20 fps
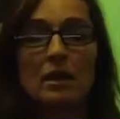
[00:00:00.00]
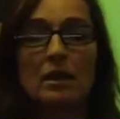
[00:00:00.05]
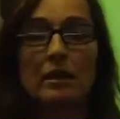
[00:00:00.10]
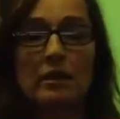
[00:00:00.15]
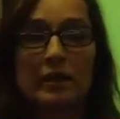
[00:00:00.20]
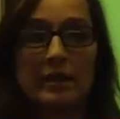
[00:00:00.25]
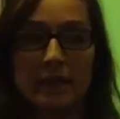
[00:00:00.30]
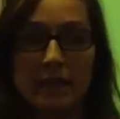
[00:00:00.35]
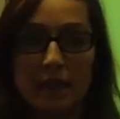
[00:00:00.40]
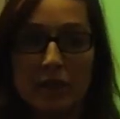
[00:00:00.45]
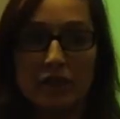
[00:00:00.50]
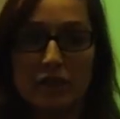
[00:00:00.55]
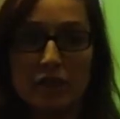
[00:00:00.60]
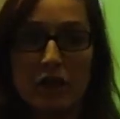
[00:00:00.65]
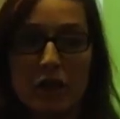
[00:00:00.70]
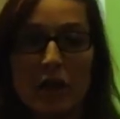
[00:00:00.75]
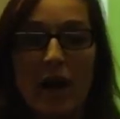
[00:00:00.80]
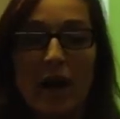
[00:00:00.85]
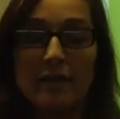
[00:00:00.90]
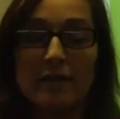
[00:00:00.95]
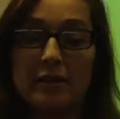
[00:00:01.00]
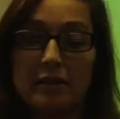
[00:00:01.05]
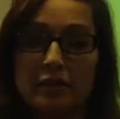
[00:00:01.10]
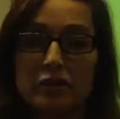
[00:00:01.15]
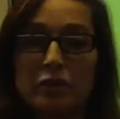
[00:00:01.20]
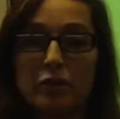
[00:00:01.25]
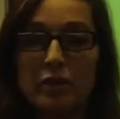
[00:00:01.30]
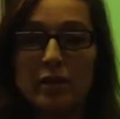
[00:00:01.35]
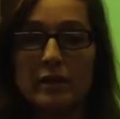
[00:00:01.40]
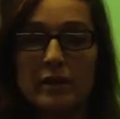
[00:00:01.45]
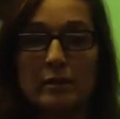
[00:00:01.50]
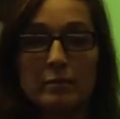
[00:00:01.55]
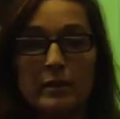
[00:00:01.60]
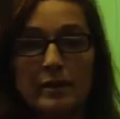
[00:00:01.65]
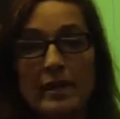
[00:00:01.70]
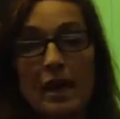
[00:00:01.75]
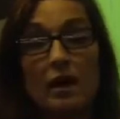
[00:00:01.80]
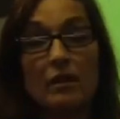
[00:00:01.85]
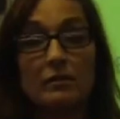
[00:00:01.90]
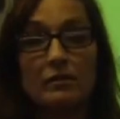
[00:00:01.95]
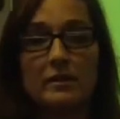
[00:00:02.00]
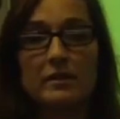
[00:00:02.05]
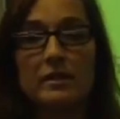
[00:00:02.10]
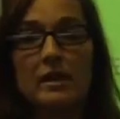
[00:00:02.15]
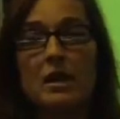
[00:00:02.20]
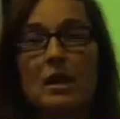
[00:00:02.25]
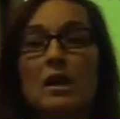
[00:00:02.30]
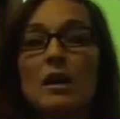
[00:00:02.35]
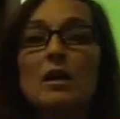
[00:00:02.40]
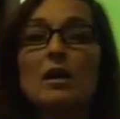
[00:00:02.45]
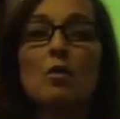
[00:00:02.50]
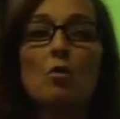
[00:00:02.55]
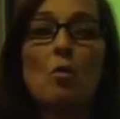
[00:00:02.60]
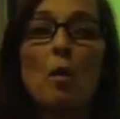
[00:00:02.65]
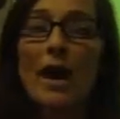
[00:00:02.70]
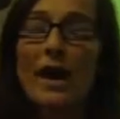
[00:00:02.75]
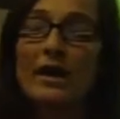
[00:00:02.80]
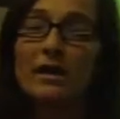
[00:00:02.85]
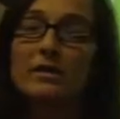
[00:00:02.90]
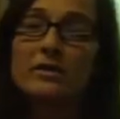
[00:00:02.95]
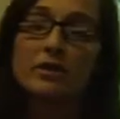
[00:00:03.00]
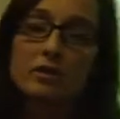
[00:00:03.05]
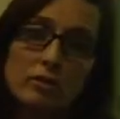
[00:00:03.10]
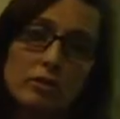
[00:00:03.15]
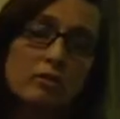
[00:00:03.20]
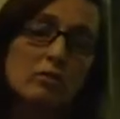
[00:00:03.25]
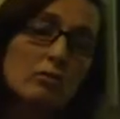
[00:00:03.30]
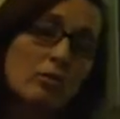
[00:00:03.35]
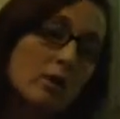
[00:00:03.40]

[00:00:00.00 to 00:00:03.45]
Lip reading: the teacher, and the student themselves. When a student